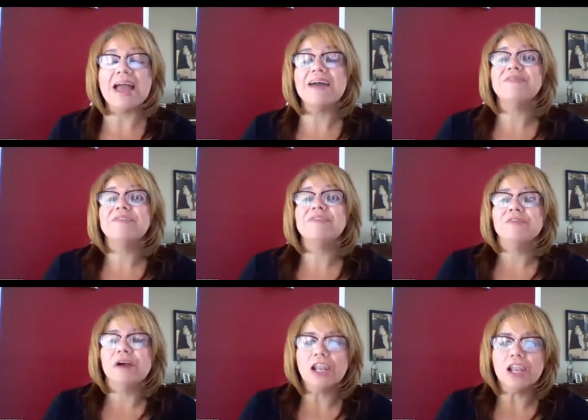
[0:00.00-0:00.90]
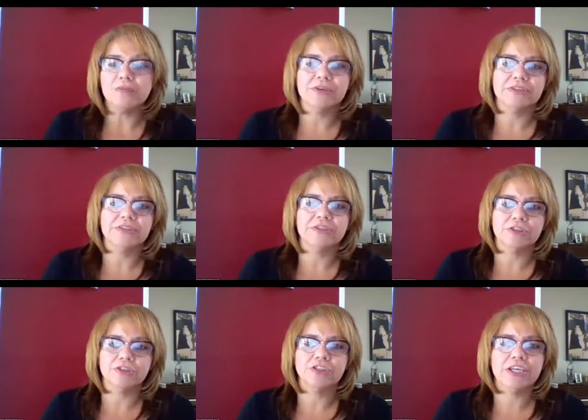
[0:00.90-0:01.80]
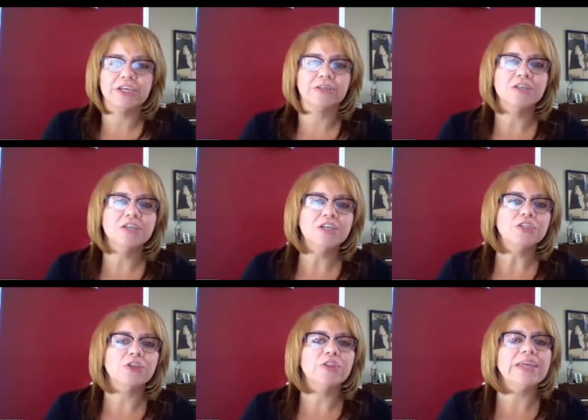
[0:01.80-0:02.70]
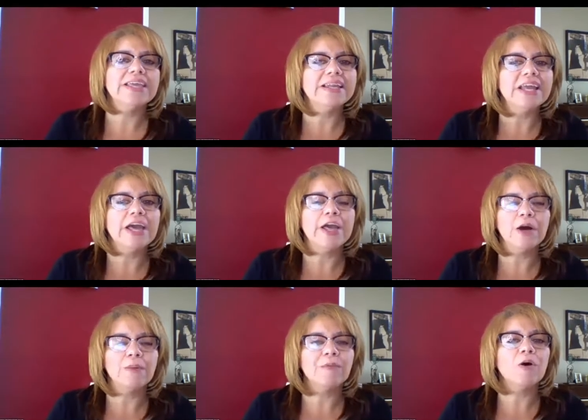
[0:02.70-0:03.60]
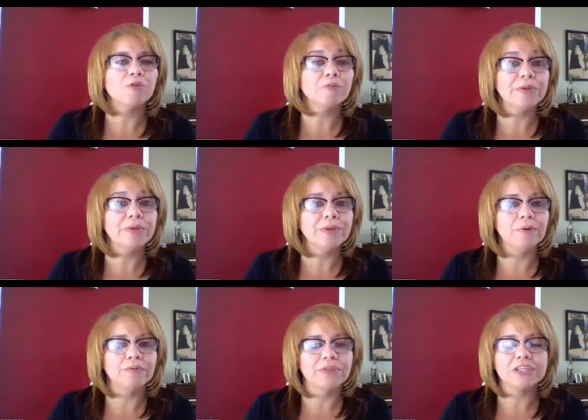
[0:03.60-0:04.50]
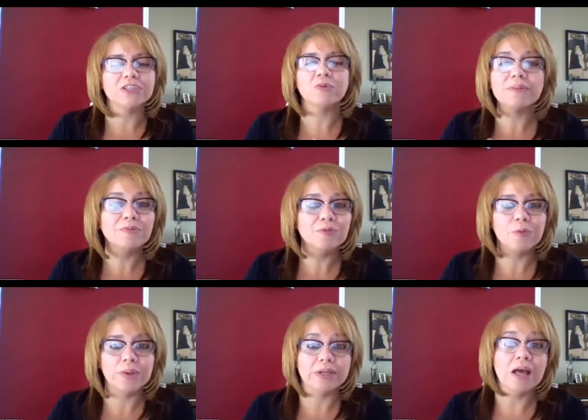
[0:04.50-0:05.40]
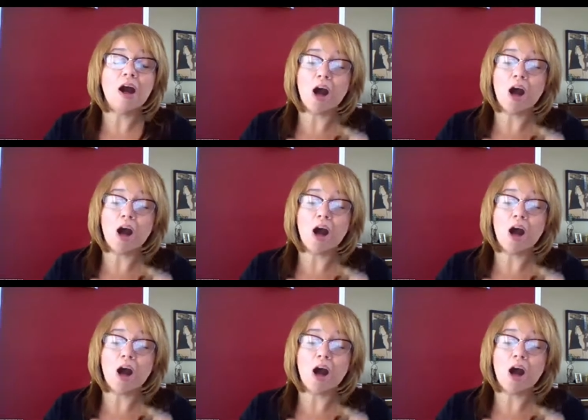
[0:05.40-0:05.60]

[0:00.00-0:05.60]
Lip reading: and develop their skill so they can help other people. That's what I'm doing.